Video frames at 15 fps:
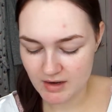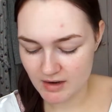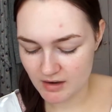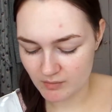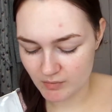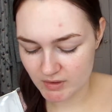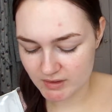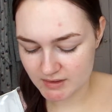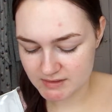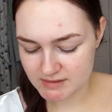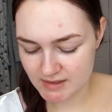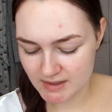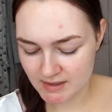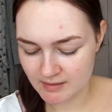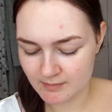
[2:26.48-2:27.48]
I wanted
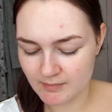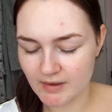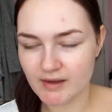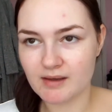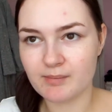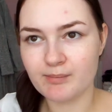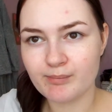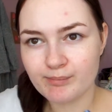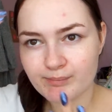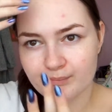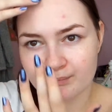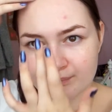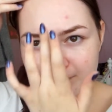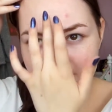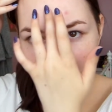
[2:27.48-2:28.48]
um, like
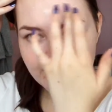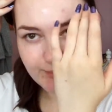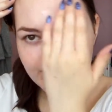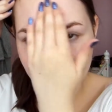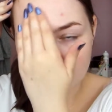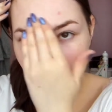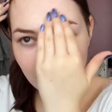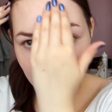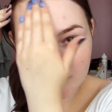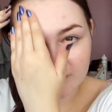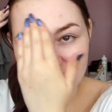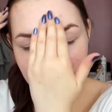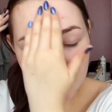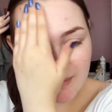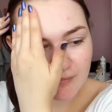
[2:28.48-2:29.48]
pore
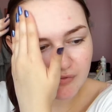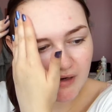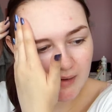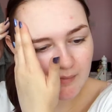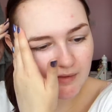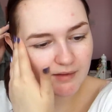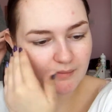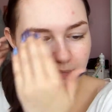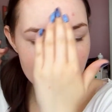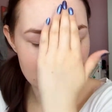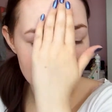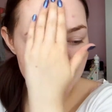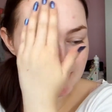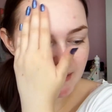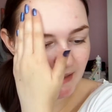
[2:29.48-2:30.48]
filling primer
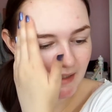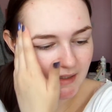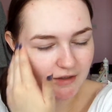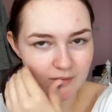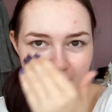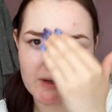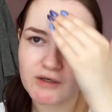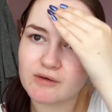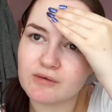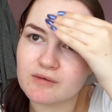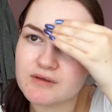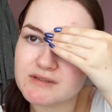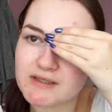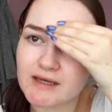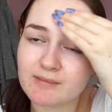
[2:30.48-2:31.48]
because lately on my
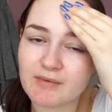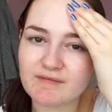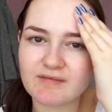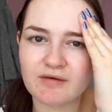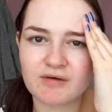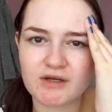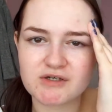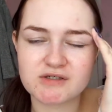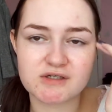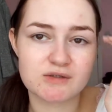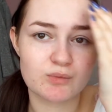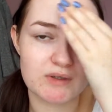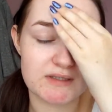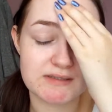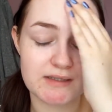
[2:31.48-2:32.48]
nose, like my foundations just
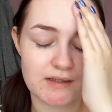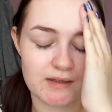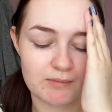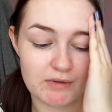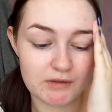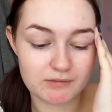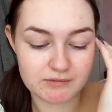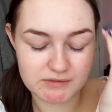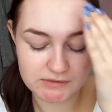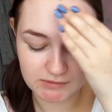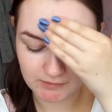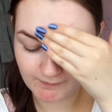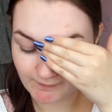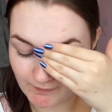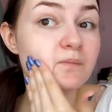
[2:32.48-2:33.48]
want to stick in my nose.
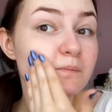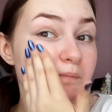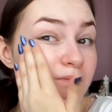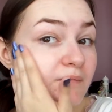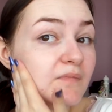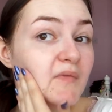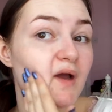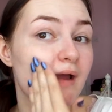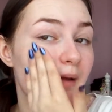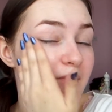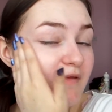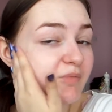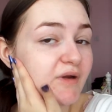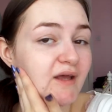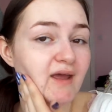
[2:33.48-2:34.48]
So I'm
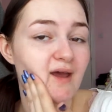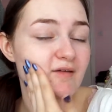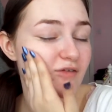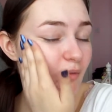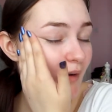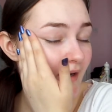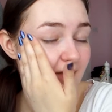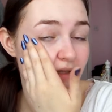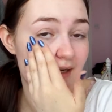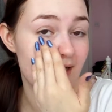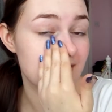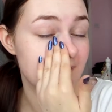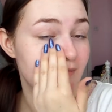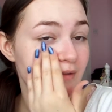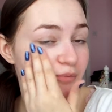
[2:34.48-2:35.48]
just putting it everywhere because I like
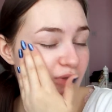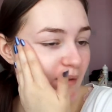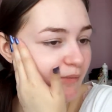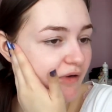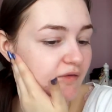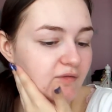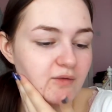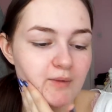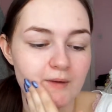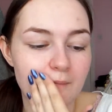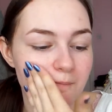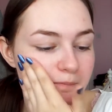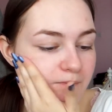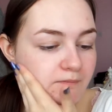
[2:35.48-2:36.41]
to put primer everywhere.